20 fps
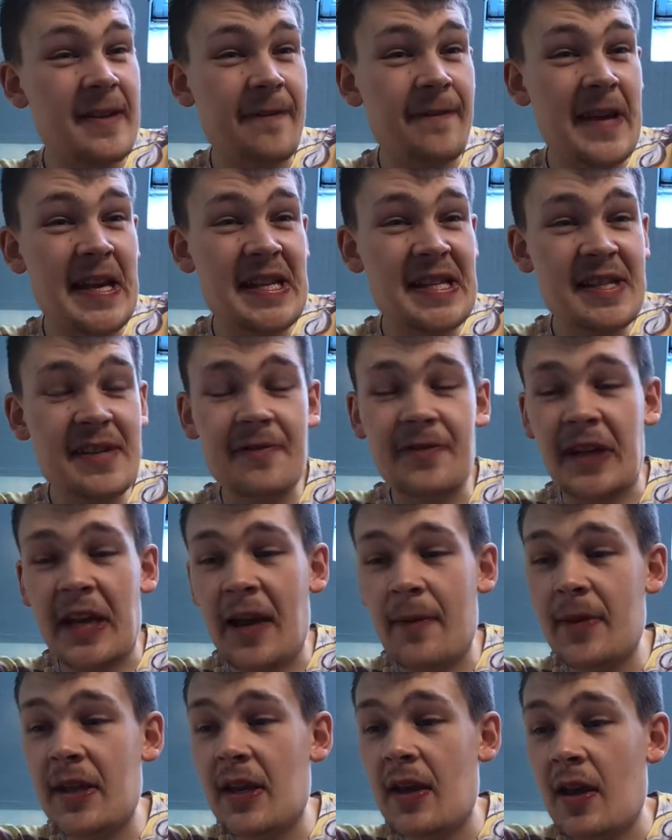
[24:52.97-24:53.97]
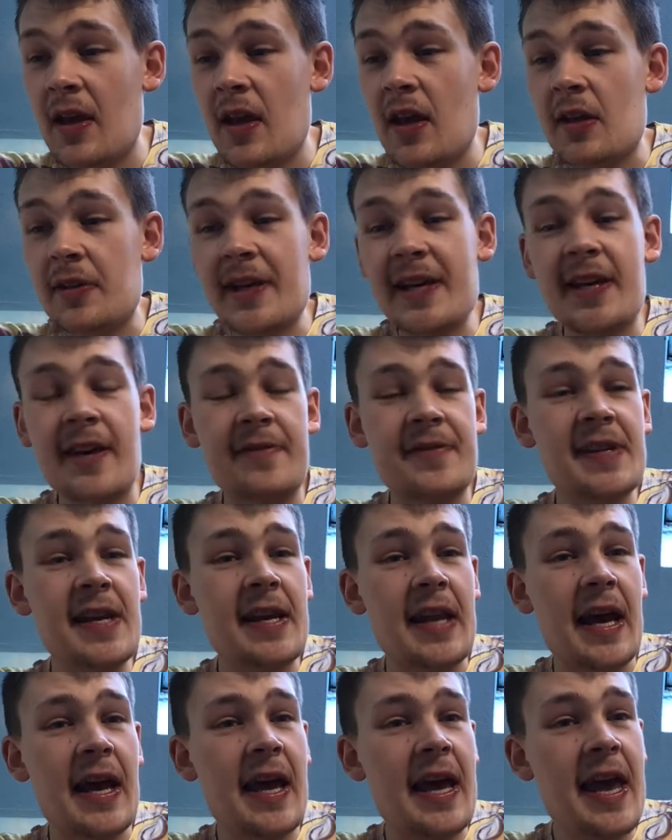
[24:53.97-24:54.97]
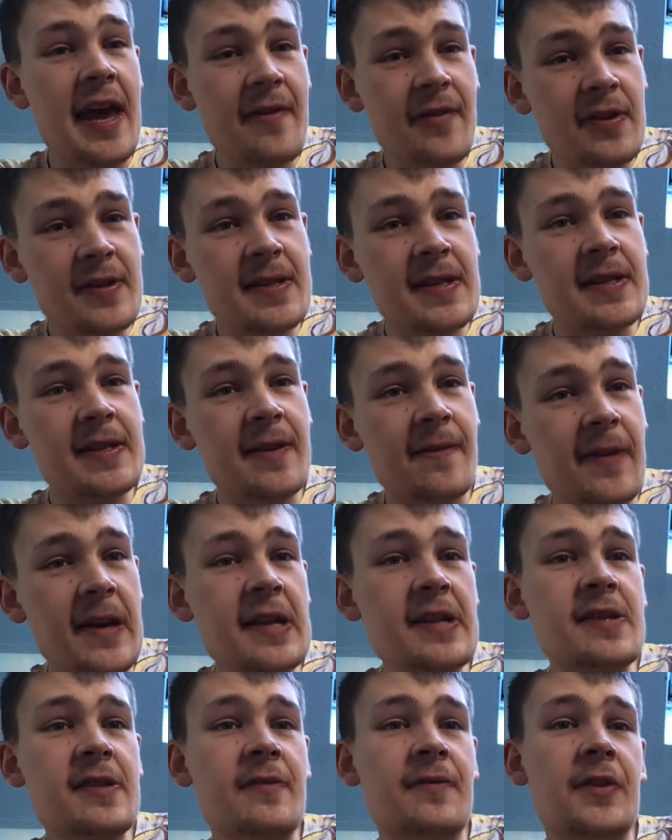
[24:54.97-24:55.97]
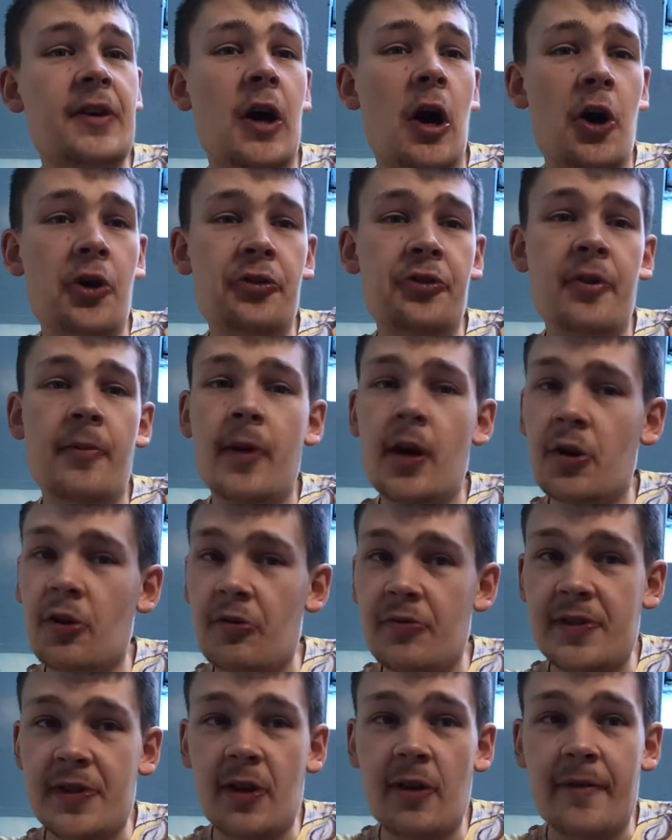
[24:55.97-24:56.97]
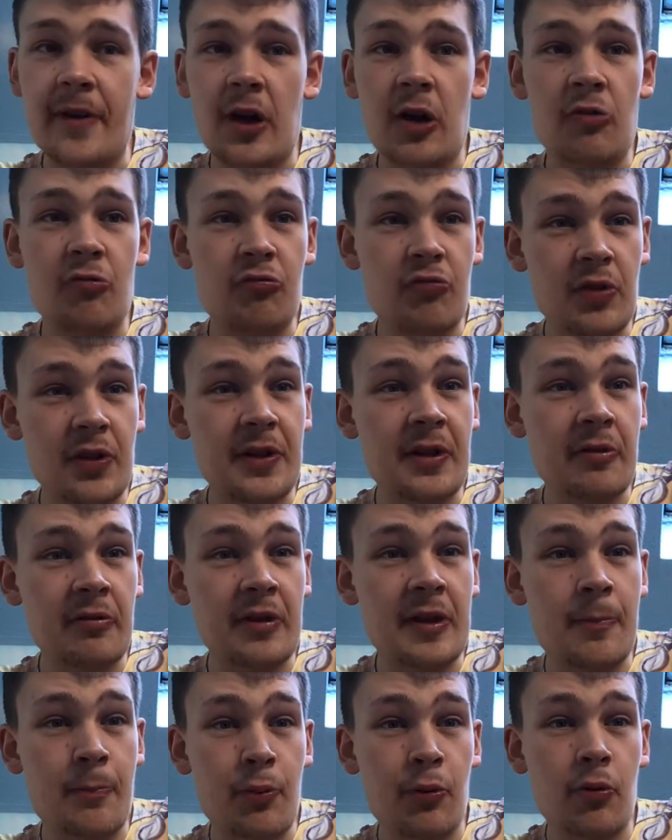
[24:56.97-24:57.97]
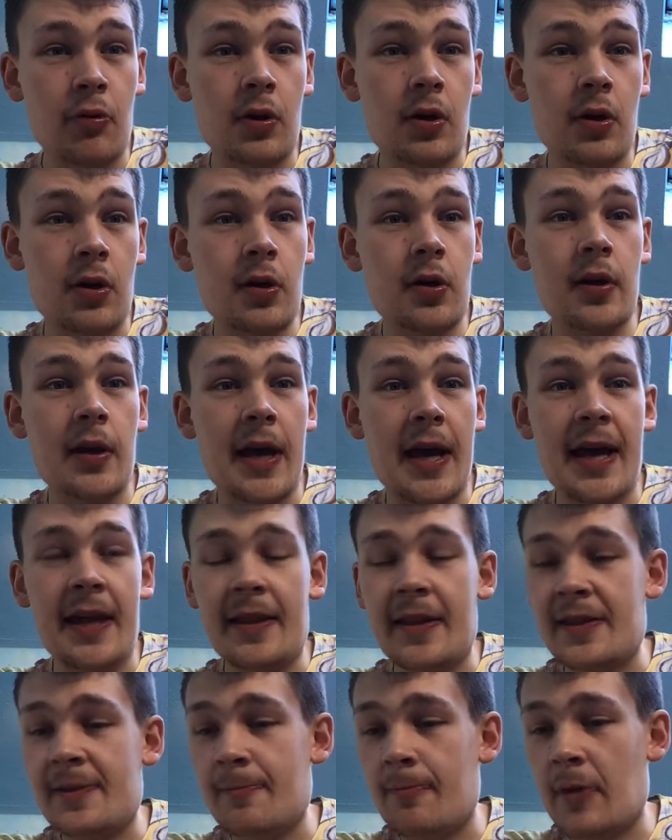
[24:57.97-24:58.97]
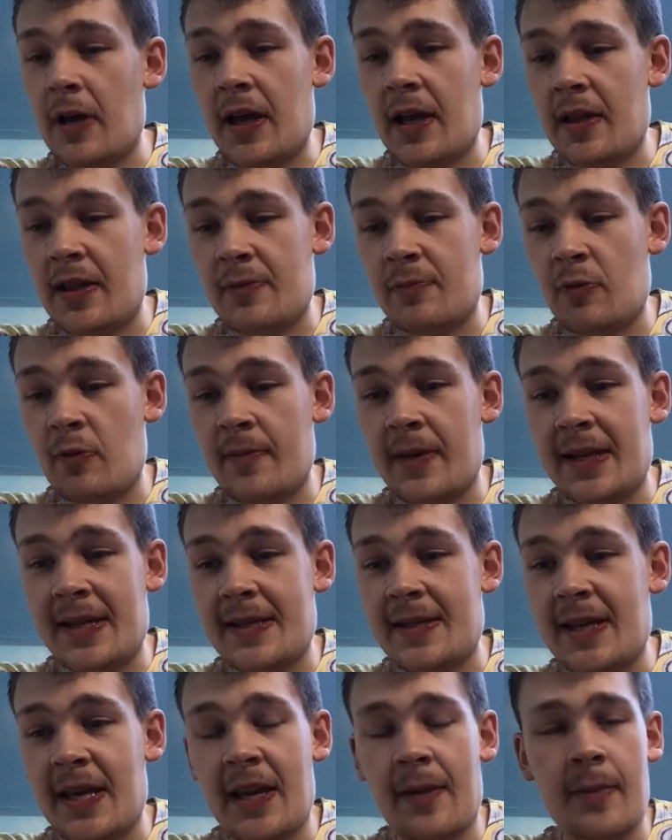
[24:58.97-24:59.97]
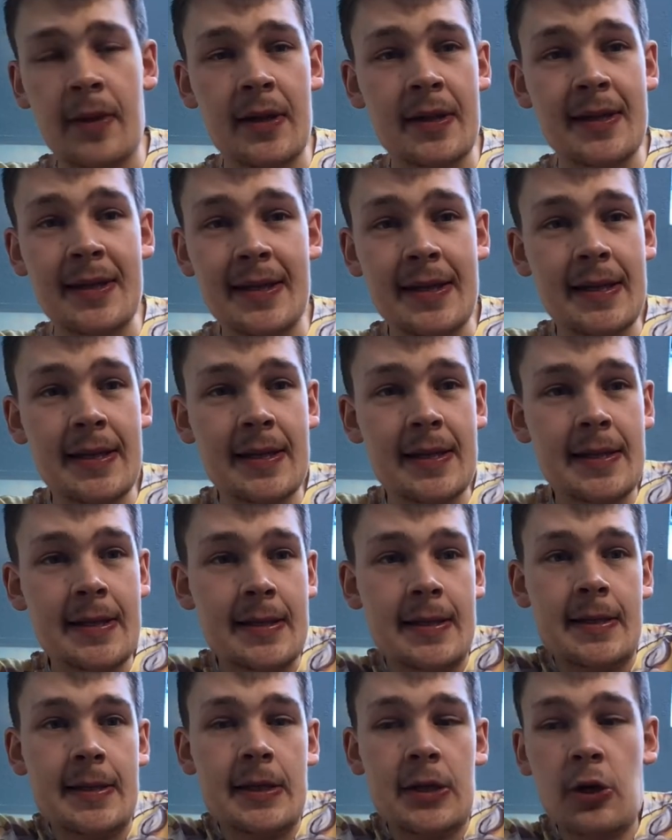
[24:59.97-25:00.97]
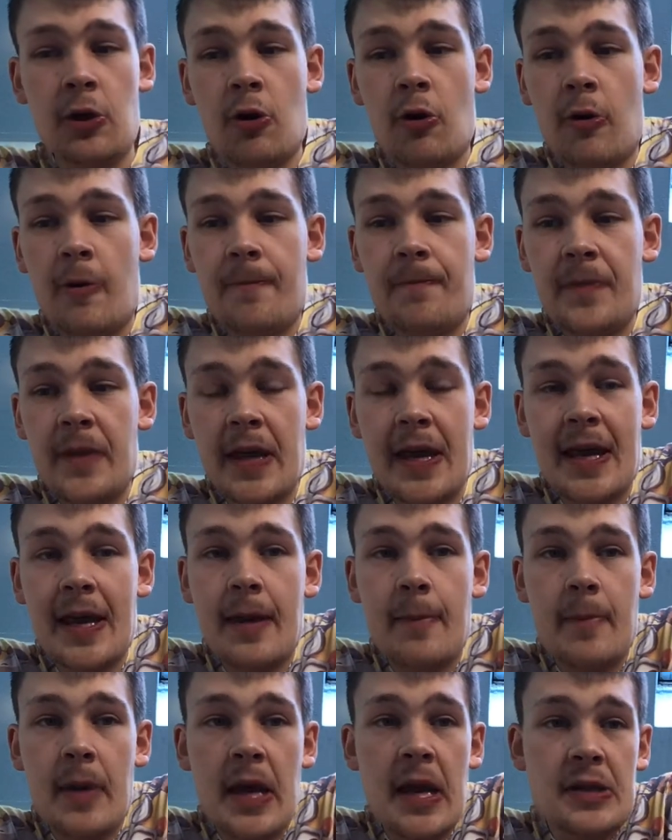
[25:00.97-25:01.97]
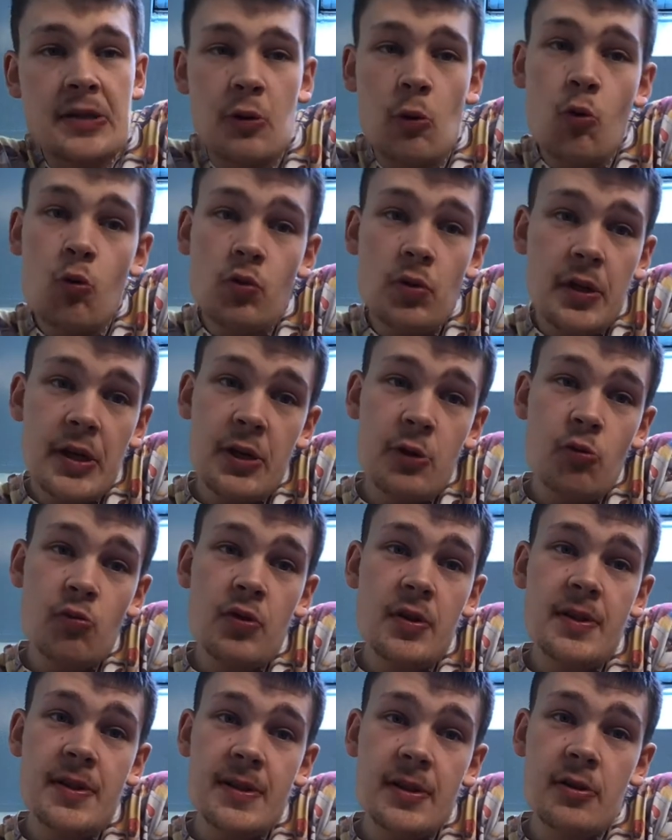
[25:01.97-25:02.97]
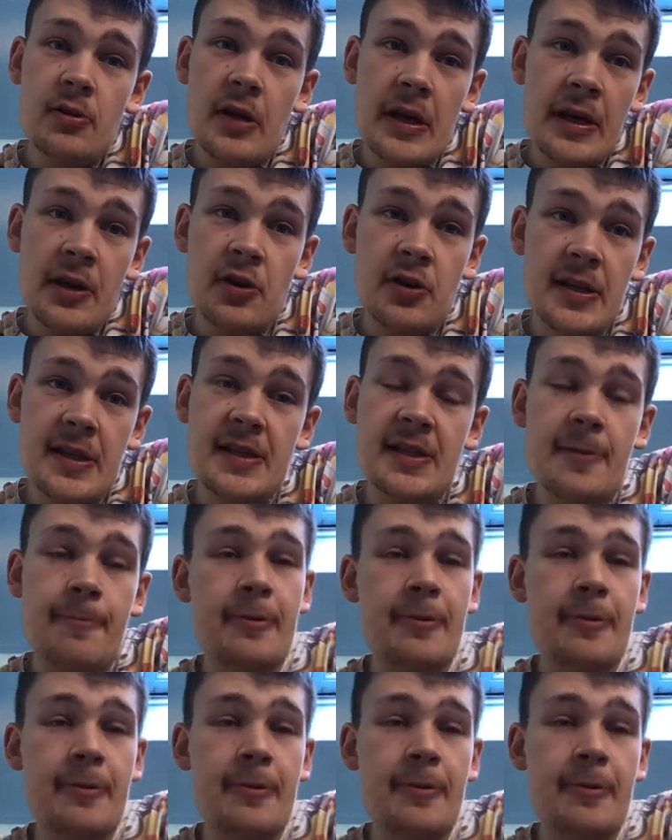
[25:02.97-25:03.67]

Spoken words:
Everton defensively. I mean, like I've said, Everton defensively under Marco Silva are really, really poor at the moment in time, and you know, it's only going to